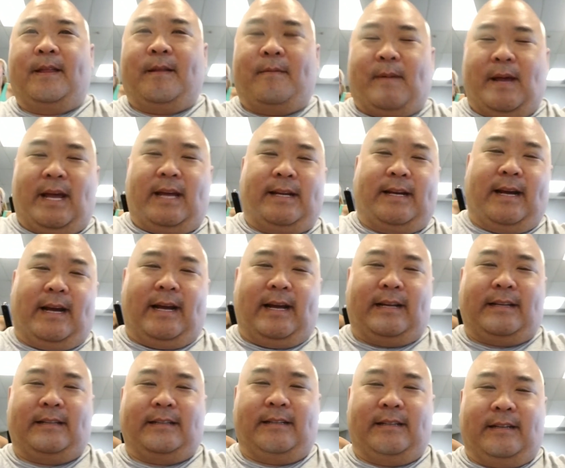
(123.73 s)
band
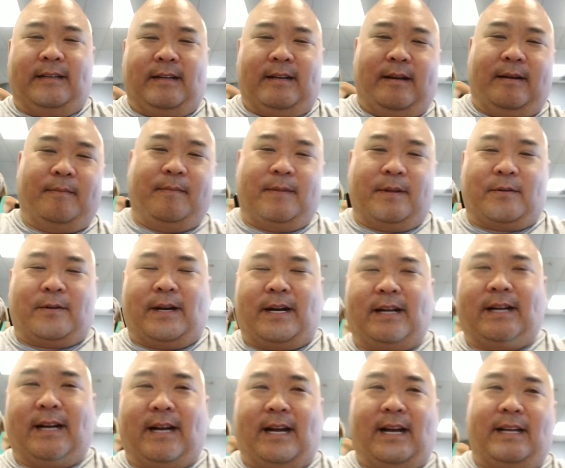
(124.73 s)
guy,
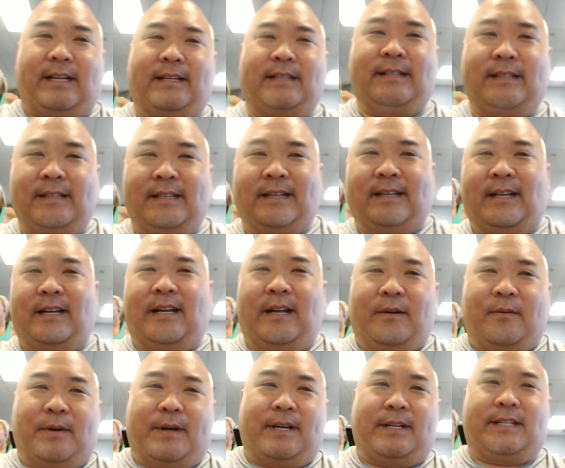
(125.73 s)
choir guy.
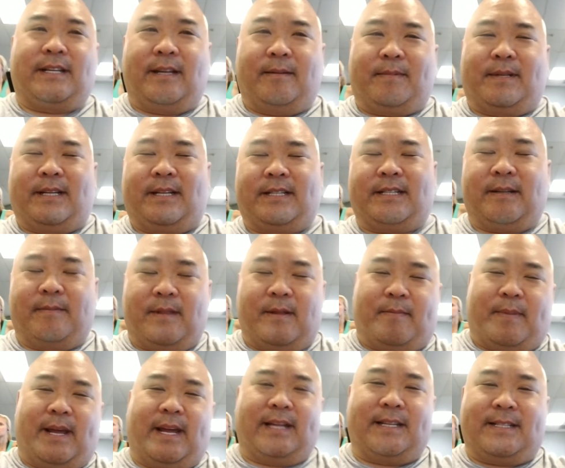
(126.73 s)
We're gonna team teach some of the
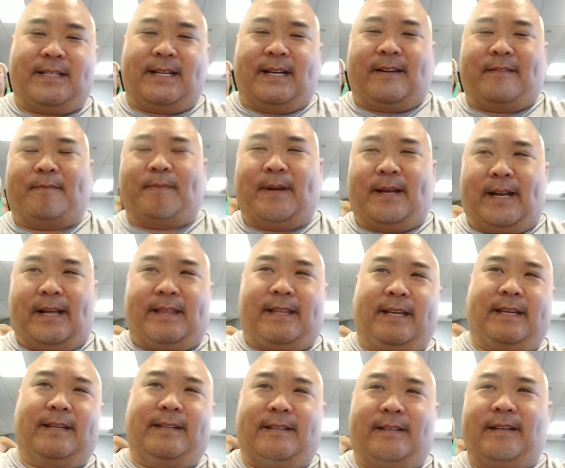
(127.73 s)
band stuff, but I
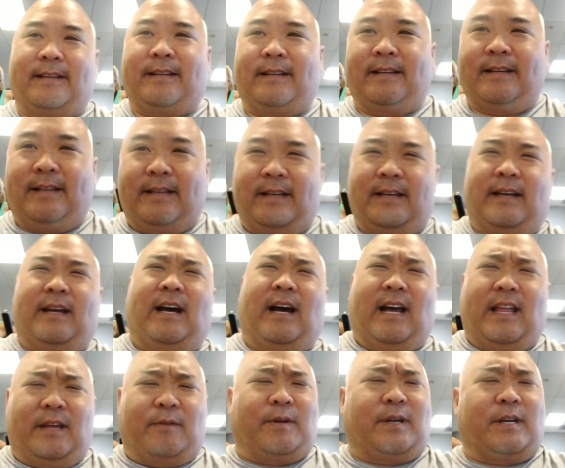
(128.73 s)
think
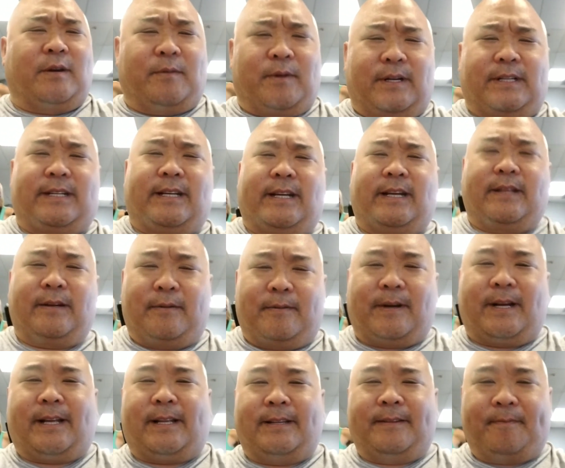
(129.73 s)
I think we could work together
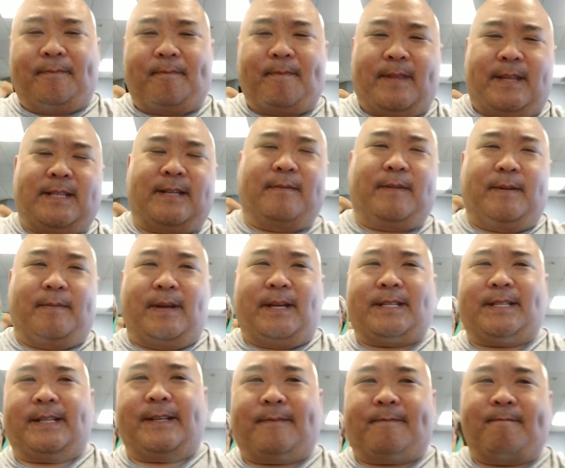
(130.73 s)
well. It's gonna be
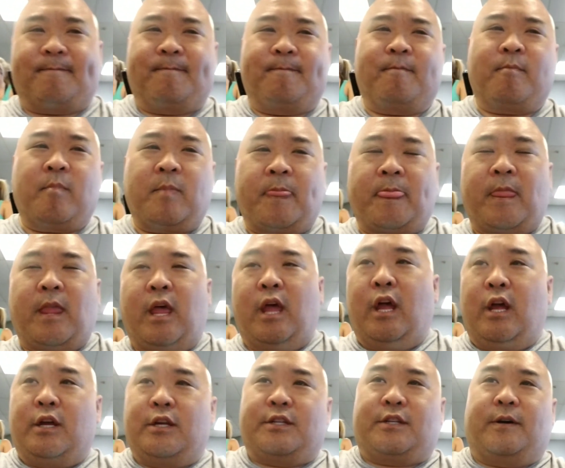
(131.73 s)
amazing.
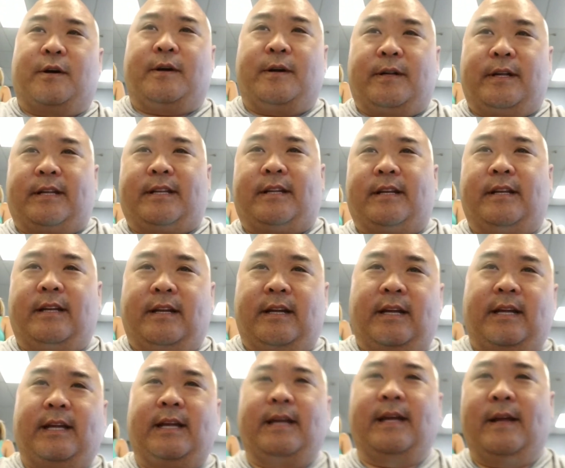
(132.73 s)
So, uh,
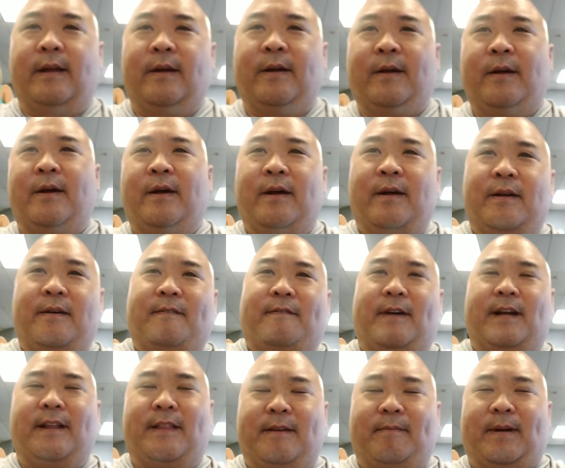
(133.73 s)

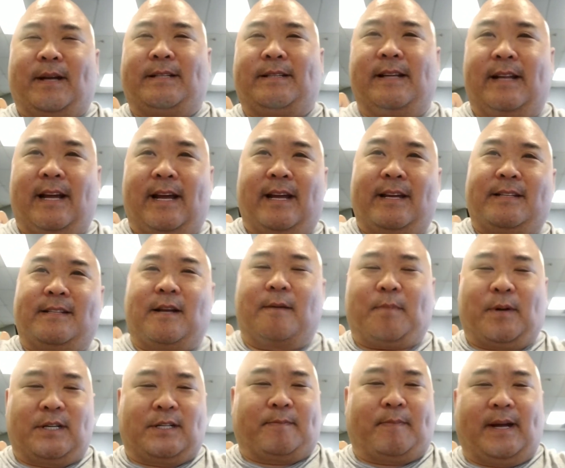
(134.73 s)
funny thing about today, it's all
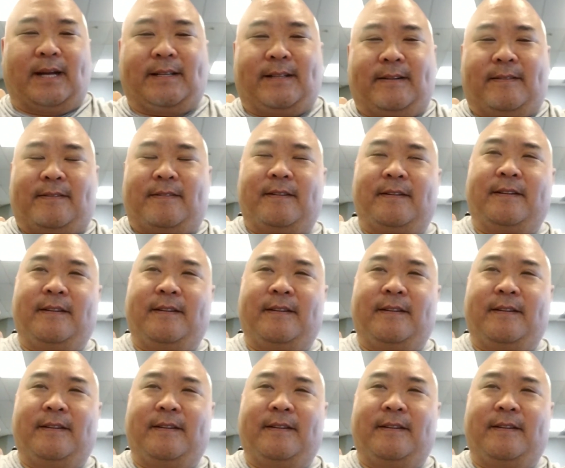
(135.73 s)
perspective.